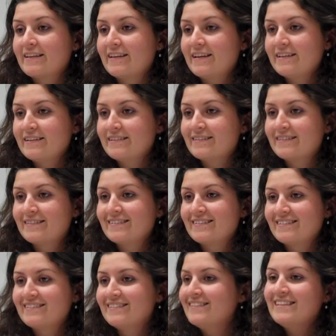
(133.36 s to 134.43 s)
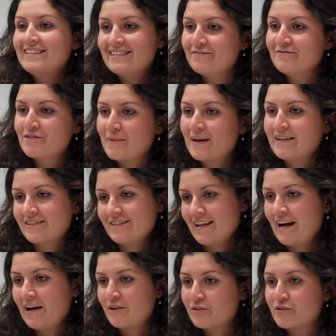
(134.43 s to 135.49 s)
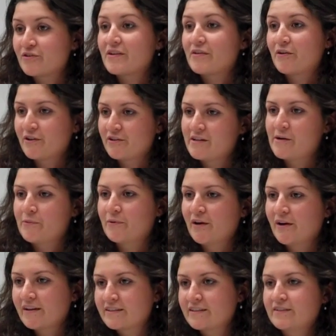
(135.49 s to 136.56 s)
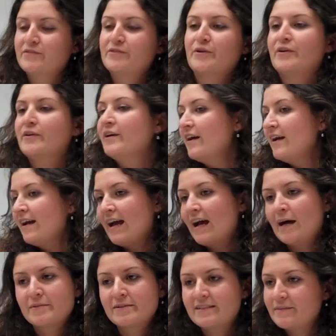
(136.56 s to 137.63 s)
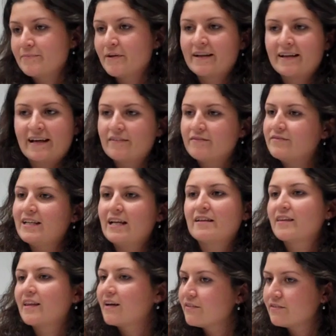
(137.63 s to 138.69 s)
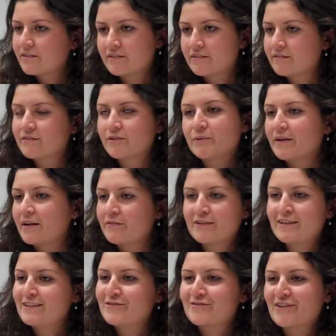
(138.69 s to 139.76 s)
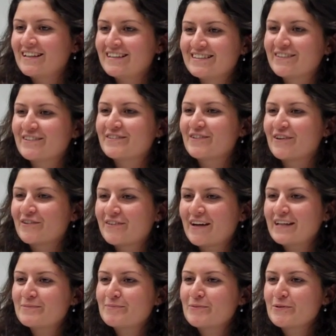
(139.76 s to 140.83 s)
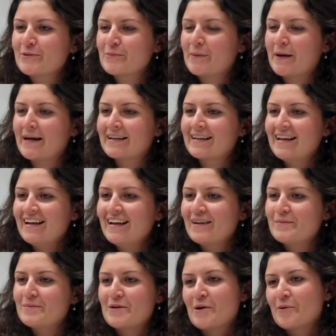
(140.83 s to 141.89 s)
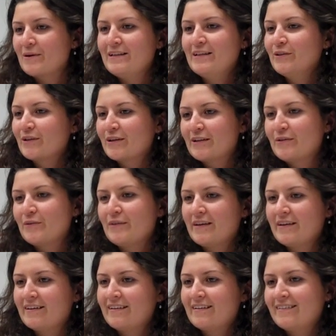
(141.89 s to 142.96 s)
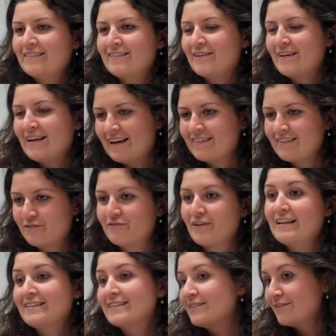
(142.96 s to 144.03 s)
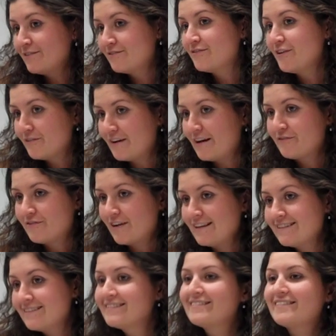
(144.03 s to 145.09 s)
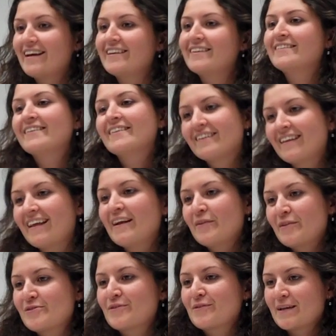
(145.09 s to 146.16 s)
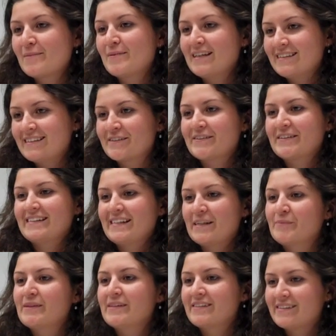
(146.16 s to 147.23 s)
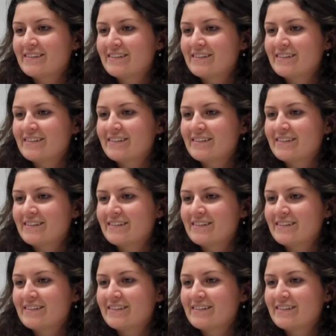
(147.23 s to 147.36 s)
this information out through their own networks. Because, you know, Amnesty might have 10,000 or whatever it is friends on Facebook, but, you know, when you look at all the, you know, the friends of our friends, then you're talking about serious numbers.